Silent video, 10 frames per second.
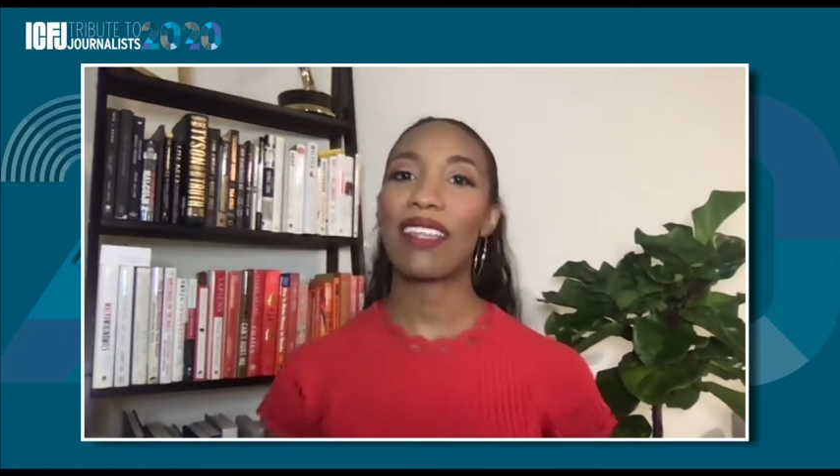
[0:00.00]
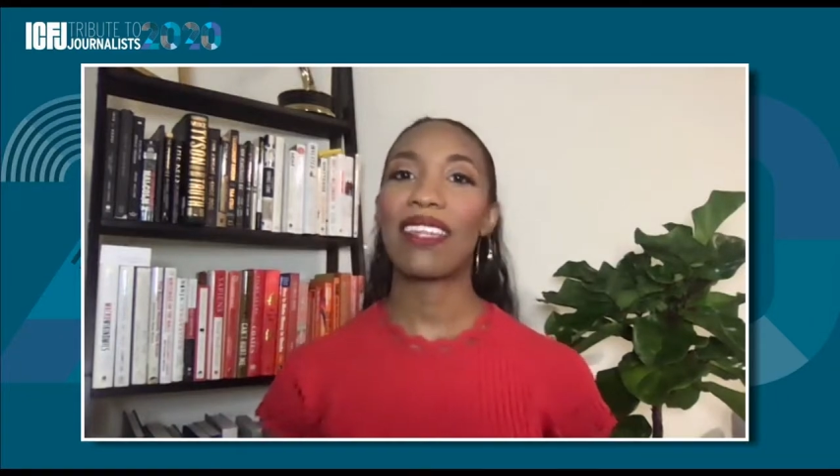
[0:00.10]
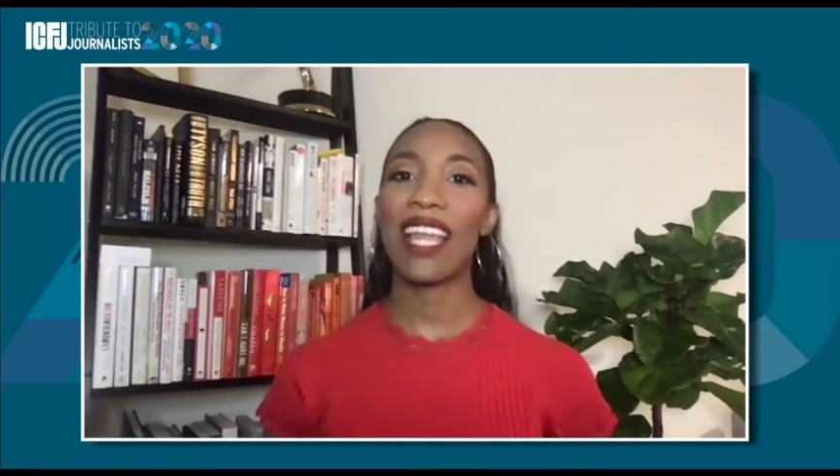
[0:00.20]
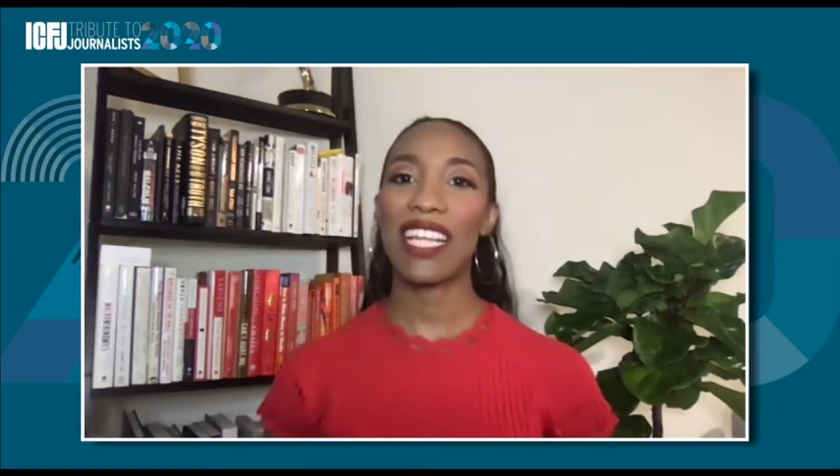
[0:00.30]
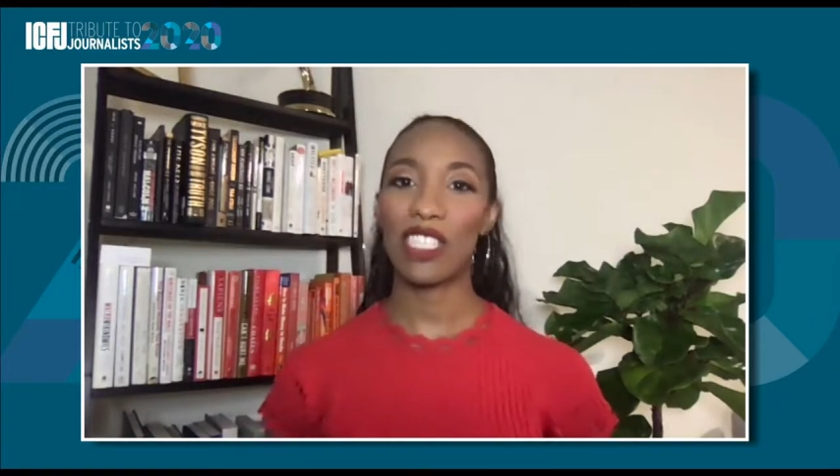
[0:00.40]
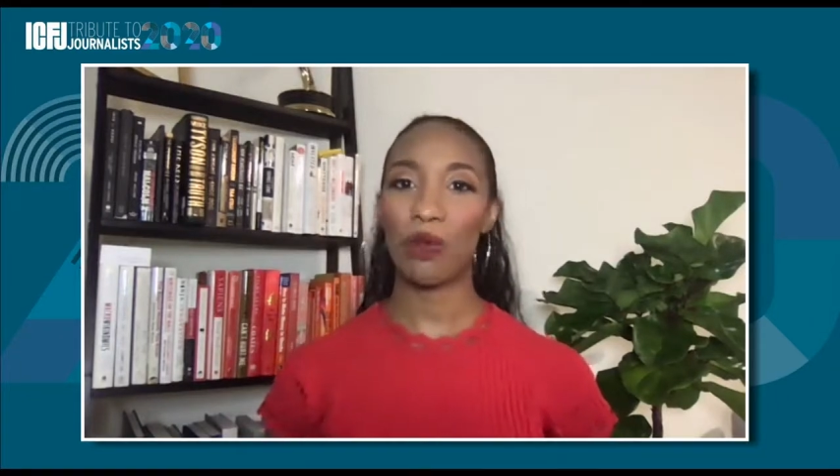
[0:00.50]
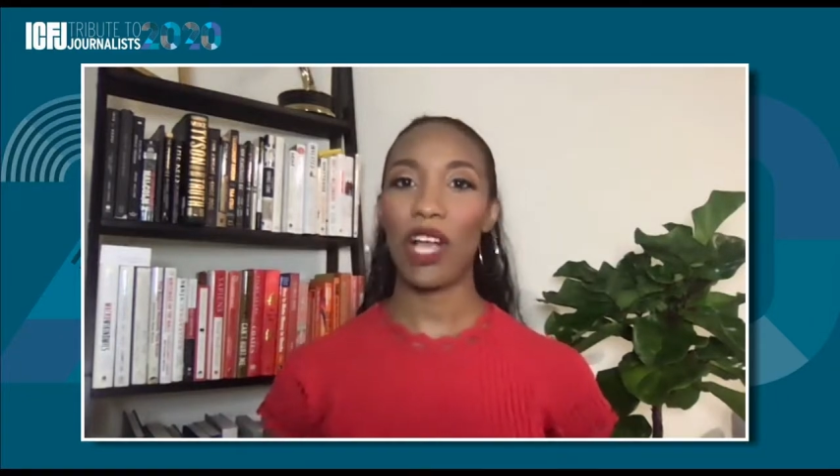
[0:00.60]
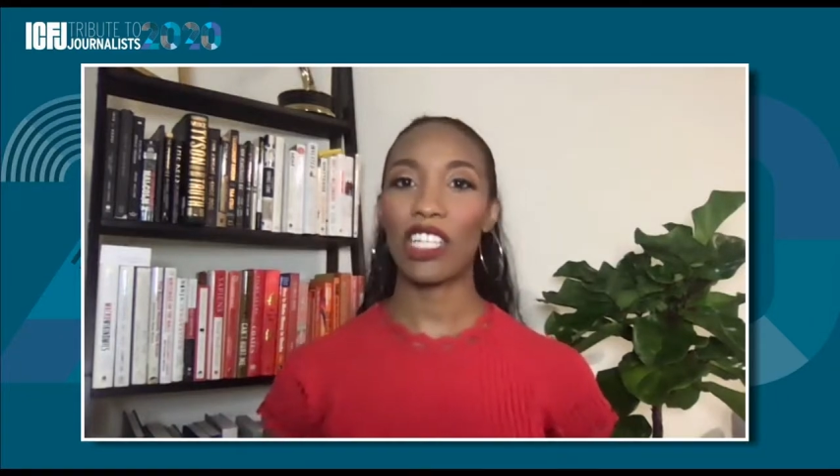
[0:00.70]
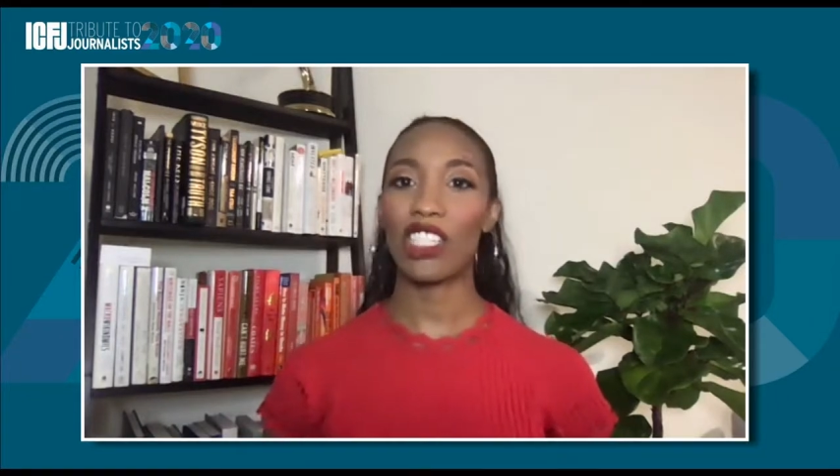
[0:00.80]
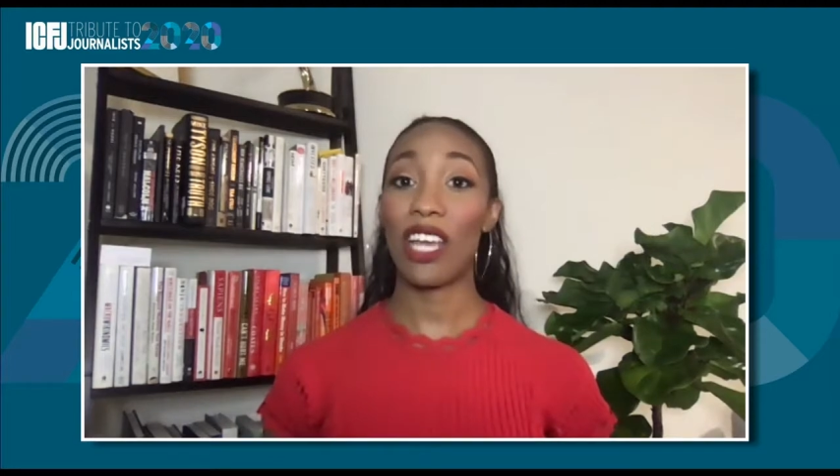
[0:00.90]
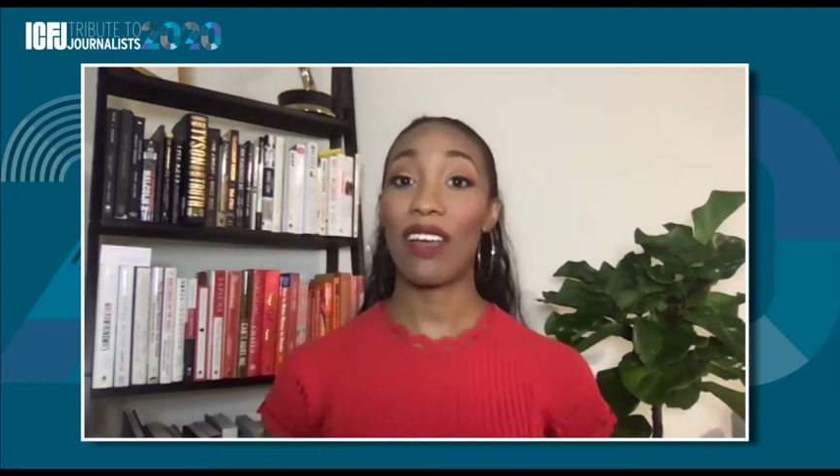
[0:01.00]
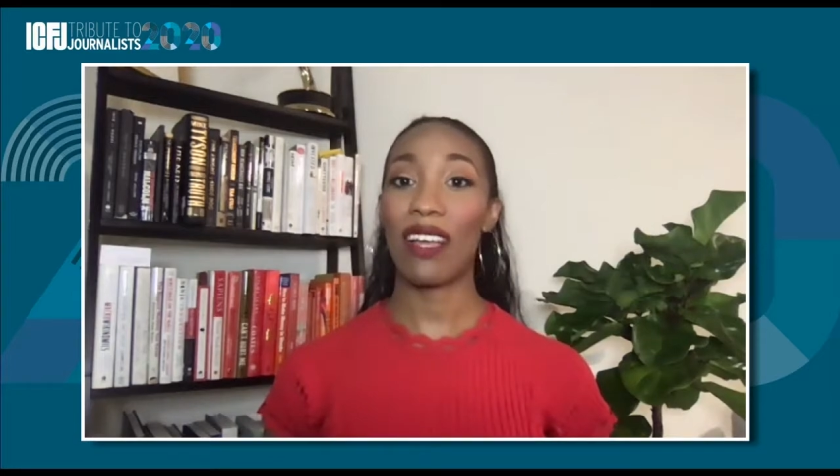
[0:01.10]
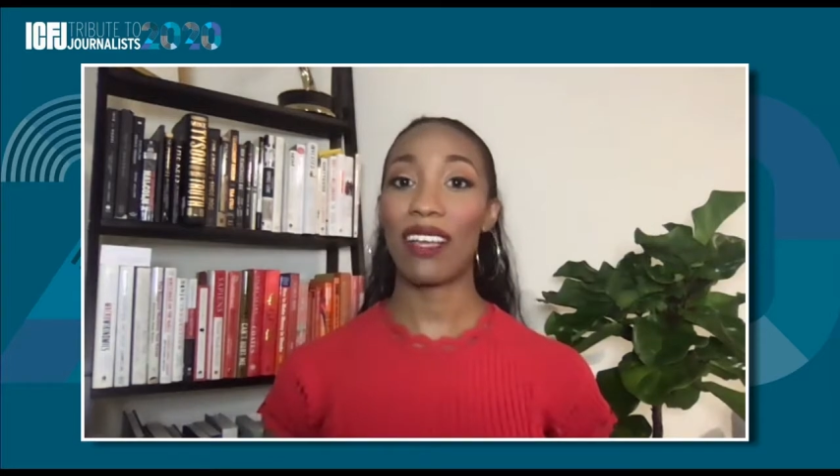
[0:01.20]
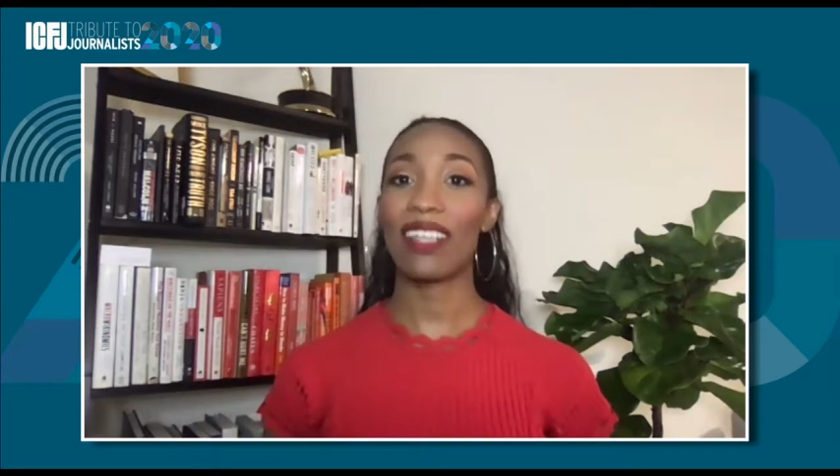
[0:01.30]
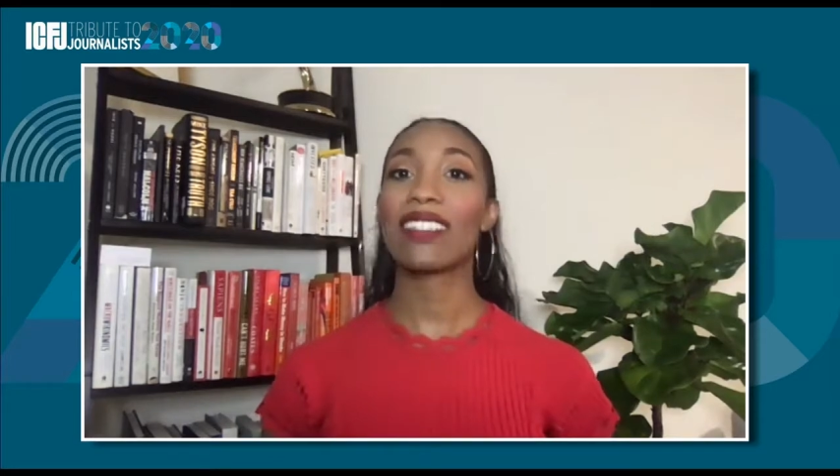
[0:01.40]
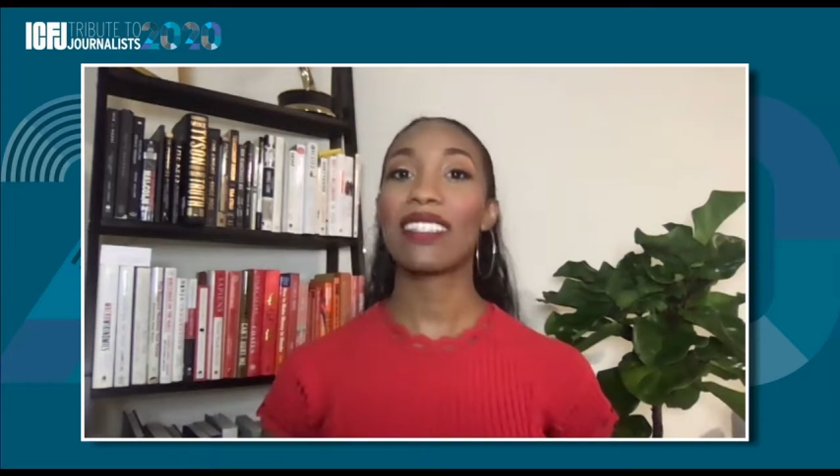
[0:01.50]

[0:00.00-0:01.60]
but let's watch Derek